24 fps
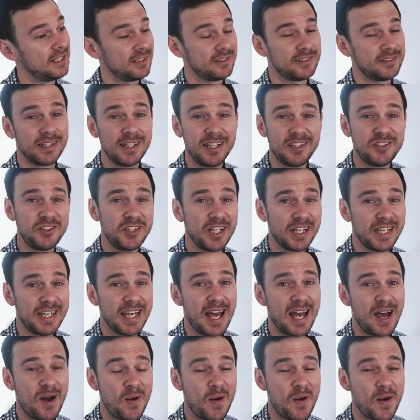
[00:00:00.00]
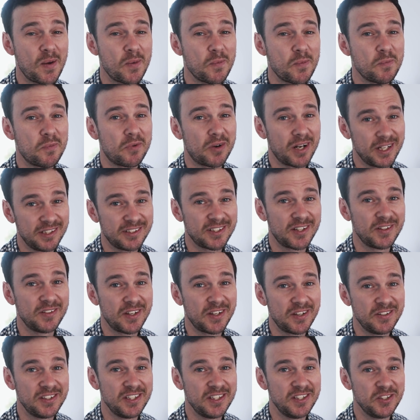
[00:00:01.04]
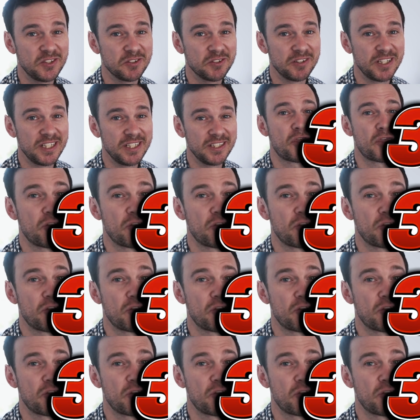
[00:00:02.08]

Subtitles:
So let's check it out and break down those injuries.